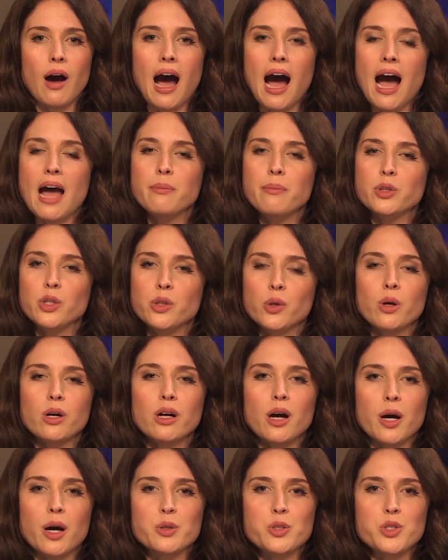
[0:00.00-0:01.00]
I'm your
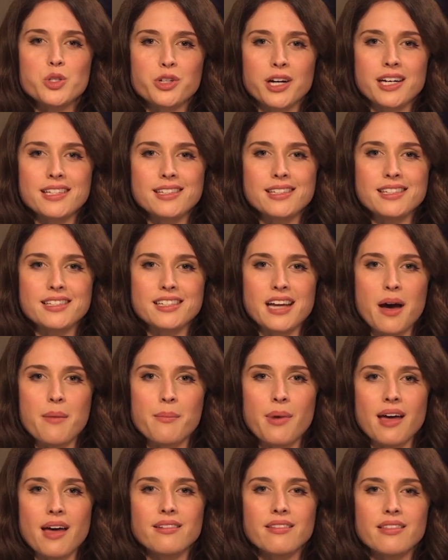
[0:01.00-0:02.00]
host, Traci Stumpf,
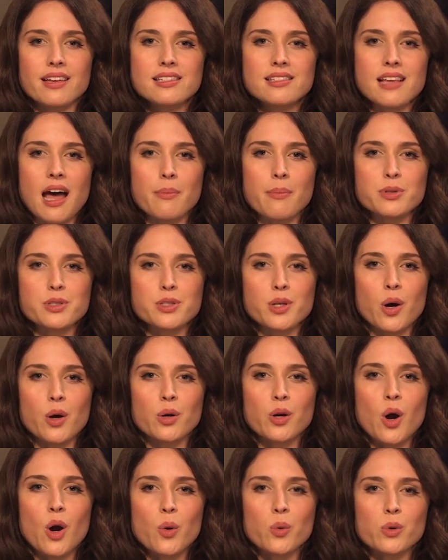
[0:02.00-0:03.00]
and this episode,
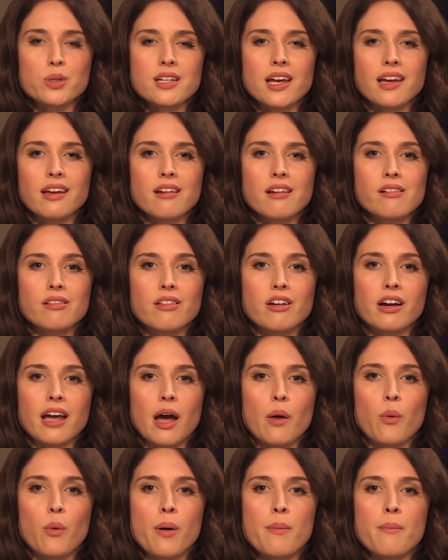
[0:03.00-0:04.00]
we're taking a look
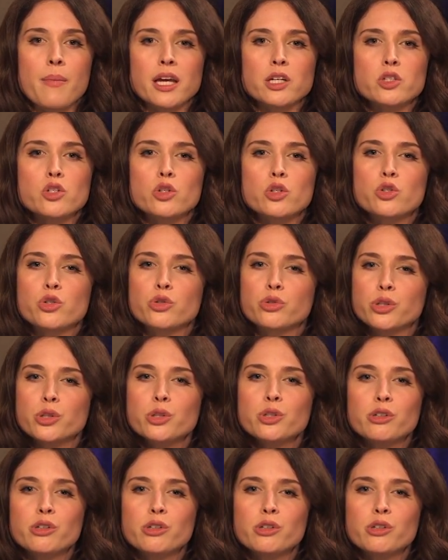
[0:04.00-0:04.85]
at what makes true